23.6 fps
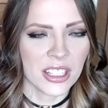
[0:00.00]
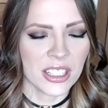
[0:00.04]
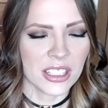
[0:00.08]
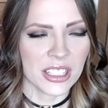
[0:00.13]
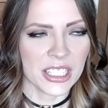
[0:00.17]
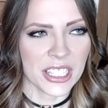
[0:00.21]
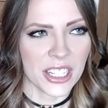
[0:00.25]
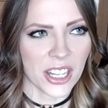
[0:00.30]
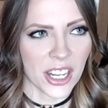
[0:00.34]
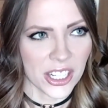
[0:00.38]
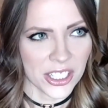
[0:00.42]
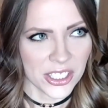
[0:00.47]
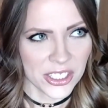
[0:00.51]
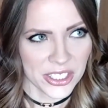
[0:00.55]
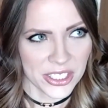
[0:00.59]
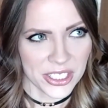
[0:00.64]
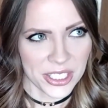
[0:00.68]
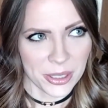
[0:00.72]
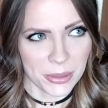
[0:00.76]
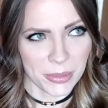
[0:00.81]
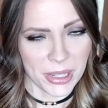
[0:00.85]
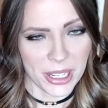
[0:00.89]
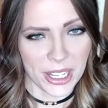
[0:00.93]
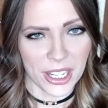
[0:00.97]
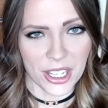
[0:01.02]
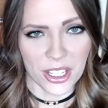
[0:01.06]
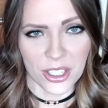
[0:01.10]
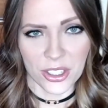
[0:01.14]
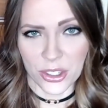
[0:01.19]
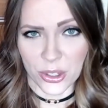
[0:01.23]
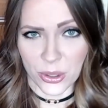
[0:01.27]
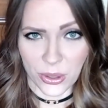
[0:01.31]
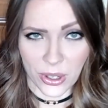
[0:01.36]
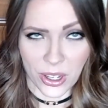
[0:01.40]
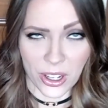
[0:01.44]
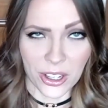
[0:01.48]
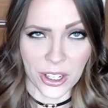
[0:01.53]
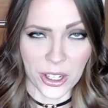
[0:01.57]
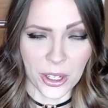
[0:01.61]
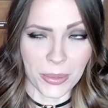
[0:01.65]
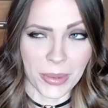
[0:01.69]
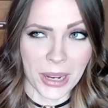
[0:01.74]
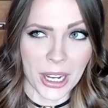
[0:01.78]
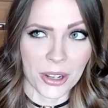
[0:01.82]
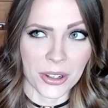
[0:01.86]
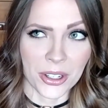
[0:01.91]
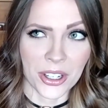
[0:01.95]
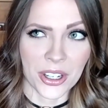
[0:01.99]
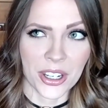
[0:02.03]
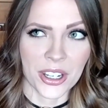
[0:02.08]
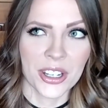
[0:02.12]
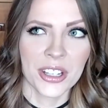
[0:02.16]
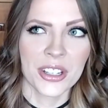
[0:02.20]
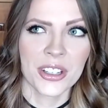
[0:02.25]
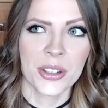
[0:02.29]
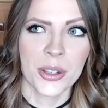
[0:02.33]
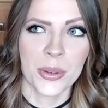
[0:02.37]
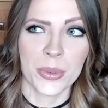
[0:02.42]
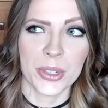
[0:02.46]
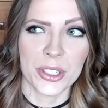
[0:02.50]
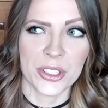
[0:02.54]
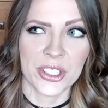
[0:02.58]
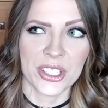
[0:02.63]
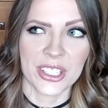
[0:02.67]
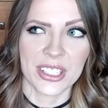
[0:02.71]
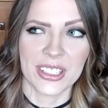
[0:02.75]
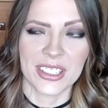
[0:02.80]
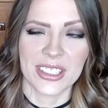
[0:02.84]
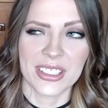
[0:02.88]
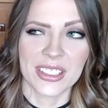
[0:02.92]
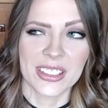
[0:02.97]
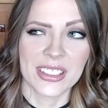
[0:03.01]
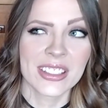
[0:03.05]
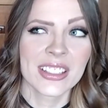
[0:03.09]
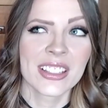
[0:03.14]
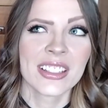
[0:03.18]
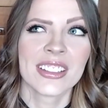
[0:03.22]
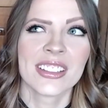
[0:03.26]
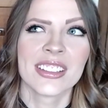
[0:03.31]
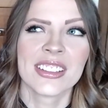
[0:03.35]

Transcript: the RCMA No Color Powder, which is